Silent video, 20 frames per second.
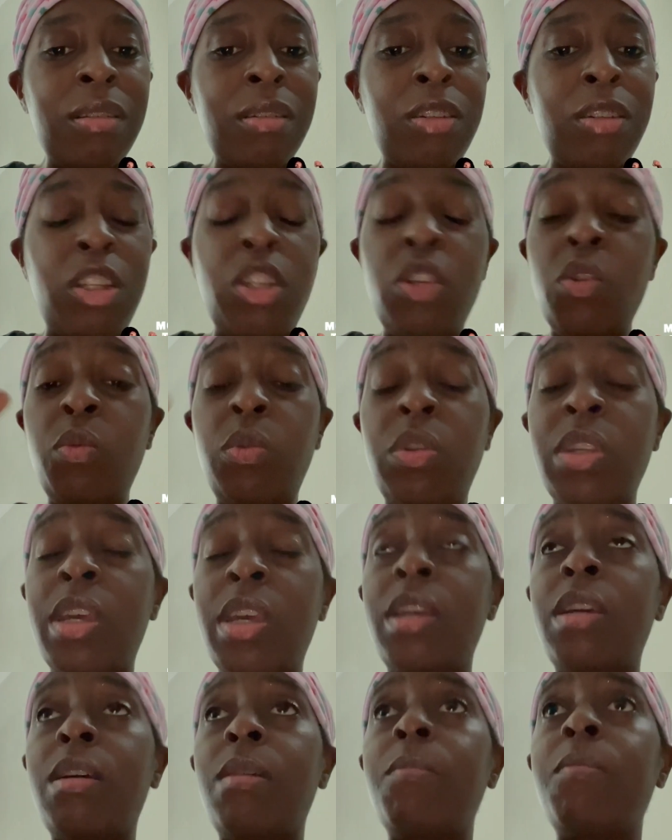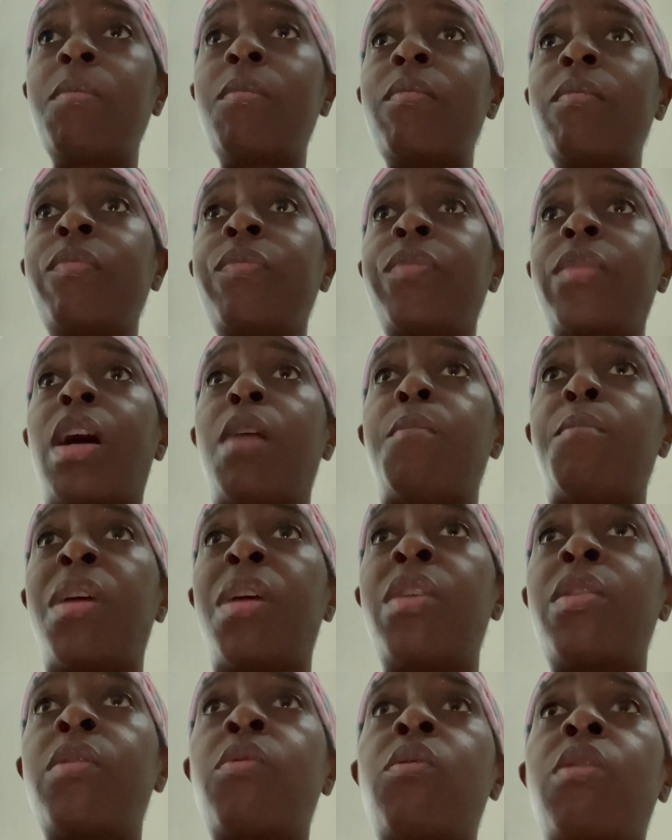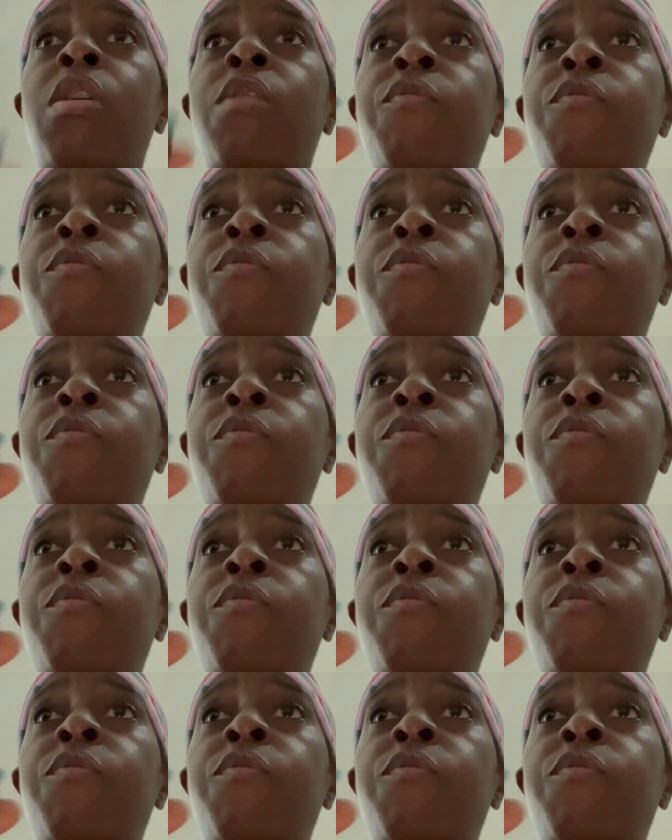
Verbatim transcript: Do you think a mother or a